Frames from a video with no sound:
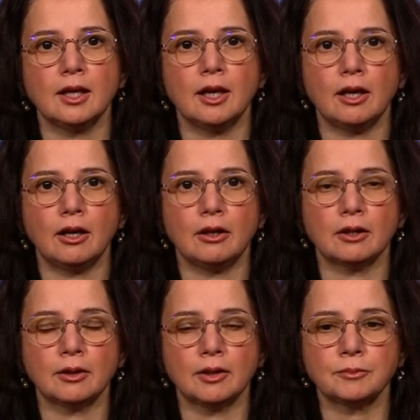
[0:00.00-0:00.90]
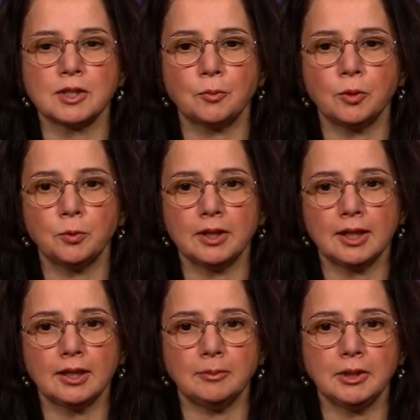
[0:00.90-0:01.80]
Uh, someone with A
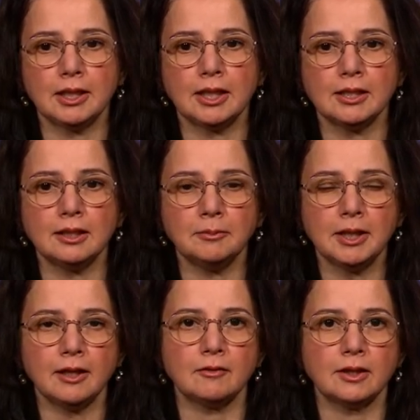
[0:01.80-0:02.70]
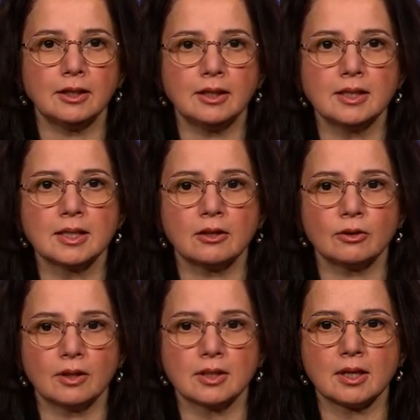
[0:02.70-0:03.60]
D P K D may have kidneys that are
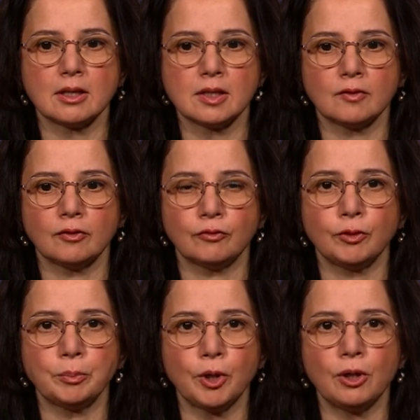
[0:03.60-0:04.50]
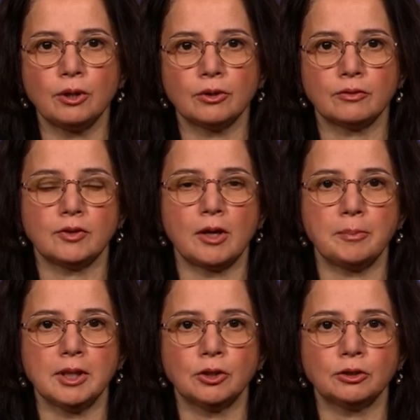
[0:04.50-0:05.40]
the size of a football, or if not
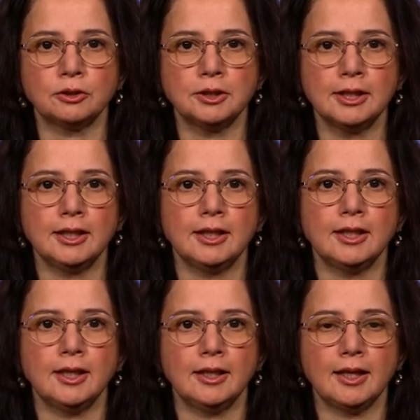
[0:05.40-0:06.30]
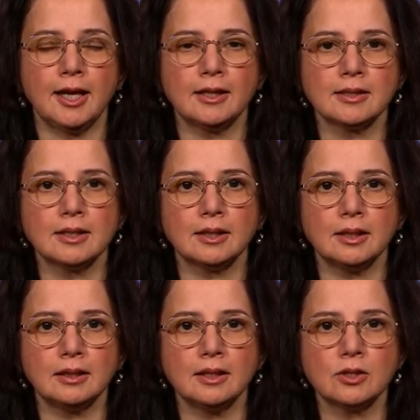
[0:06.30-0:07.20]
bigger. And as the
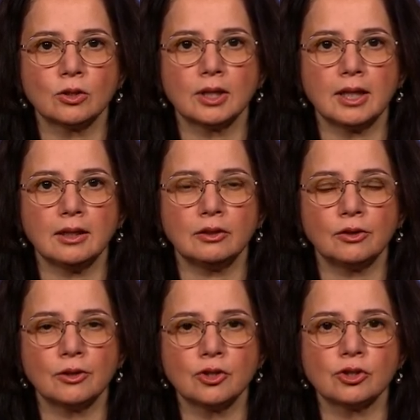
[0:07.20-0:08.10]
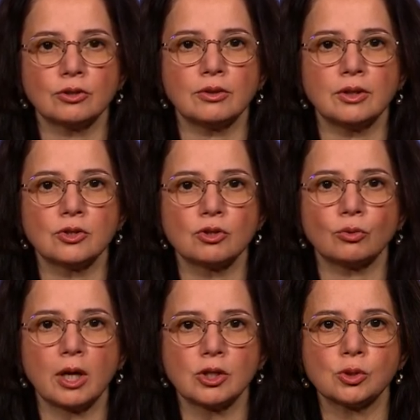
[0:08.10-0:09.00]
kidneys are getting larger, there's
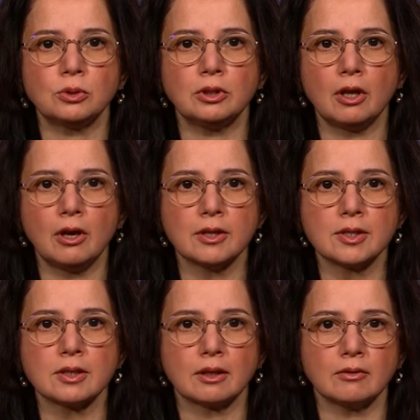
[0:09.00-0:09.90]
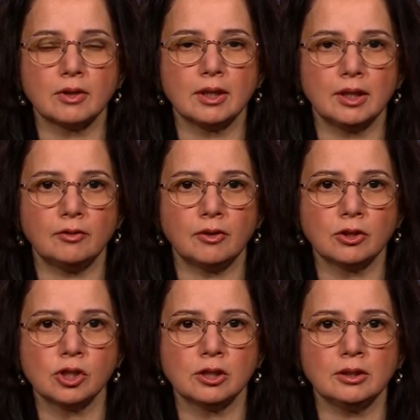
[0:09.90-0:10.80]
gradual loss of kidney
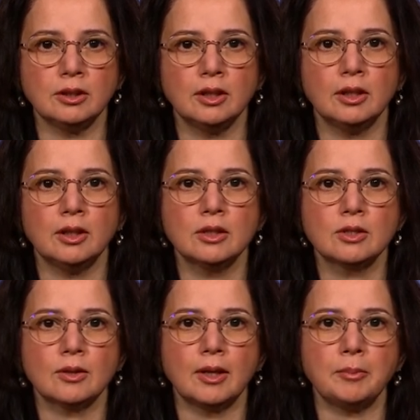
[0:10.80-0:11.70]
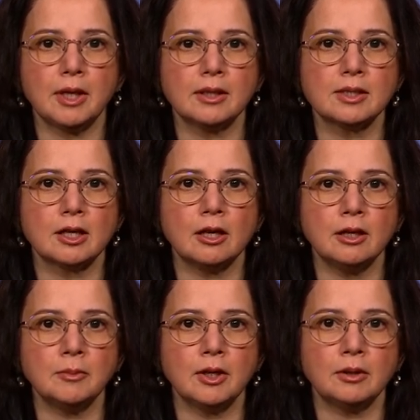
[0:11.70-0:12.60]
function, so that by the
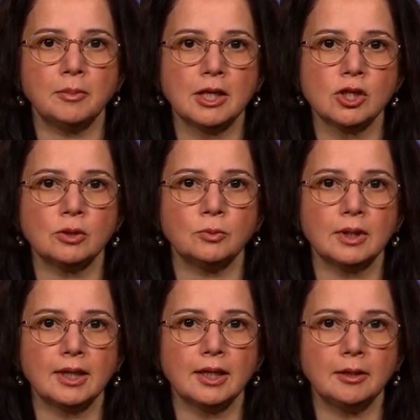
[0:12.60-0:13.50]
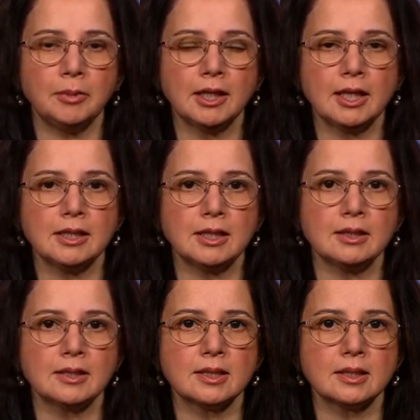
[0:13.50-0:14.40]
time a patient with A D P K D
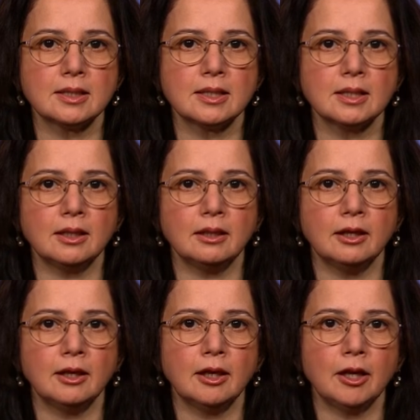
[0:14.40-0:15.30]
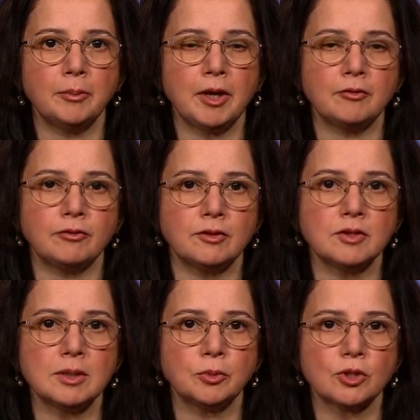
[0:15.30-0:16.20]
is sixty, about
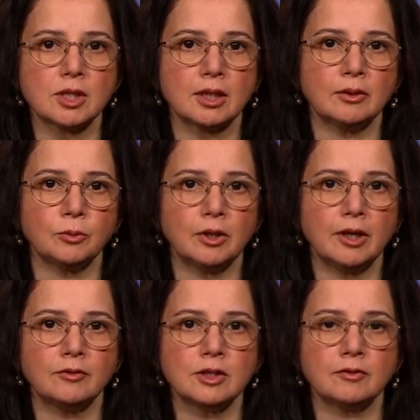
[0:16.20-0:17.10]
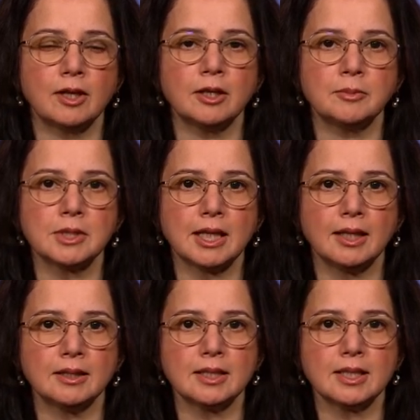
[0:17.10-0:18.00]
fifty percent will have developed
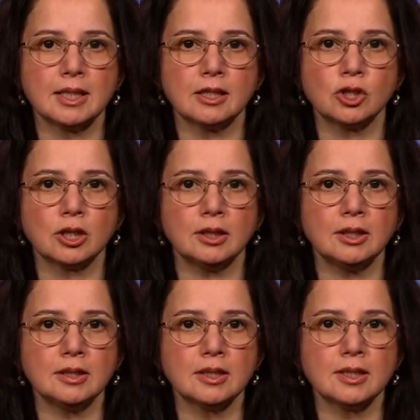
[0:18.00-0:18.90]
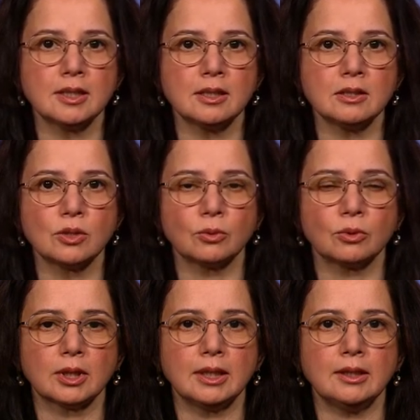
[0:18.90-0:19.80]
end-stage kidney disease or
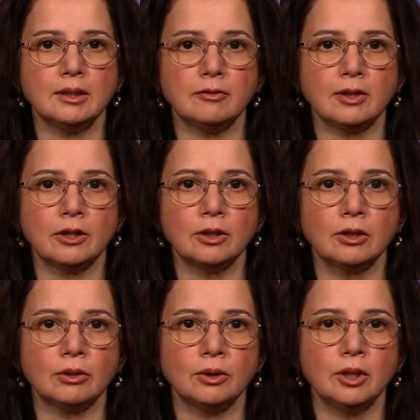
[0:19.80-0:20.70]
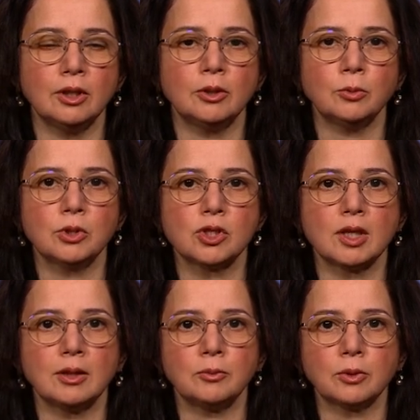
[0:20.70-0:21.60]
kidney failure, which
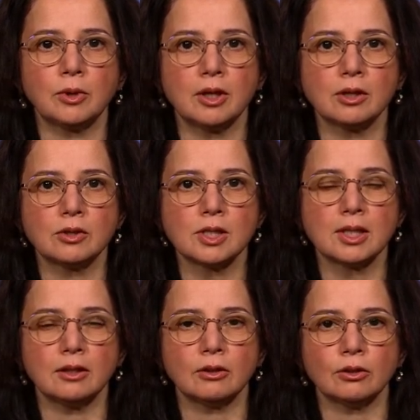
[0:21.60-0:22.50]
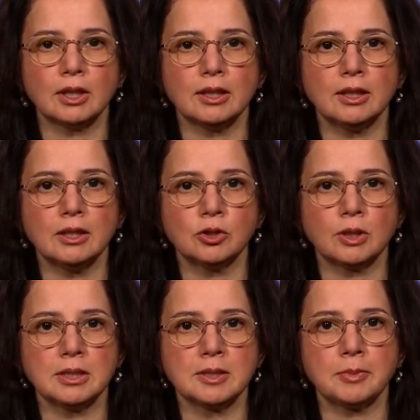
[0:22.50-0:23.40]
then requires either kidney
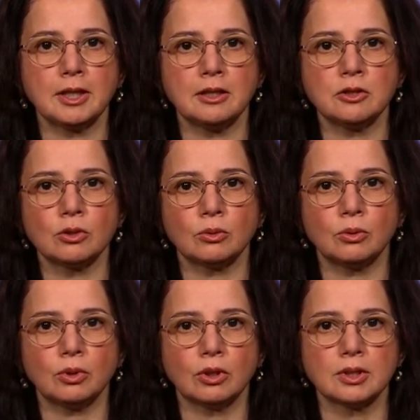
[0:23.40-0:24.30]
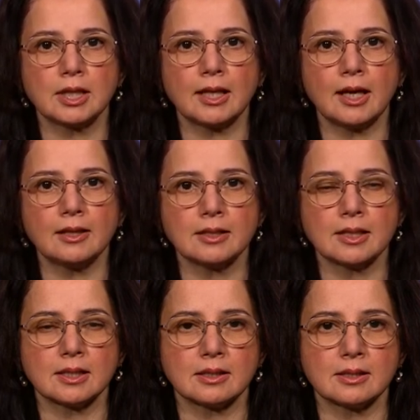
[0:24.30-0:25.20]
transplant or
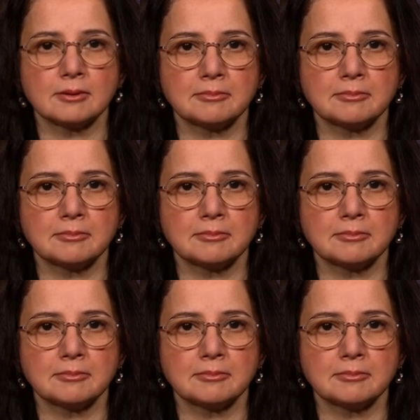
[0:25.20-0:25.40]
dialysis.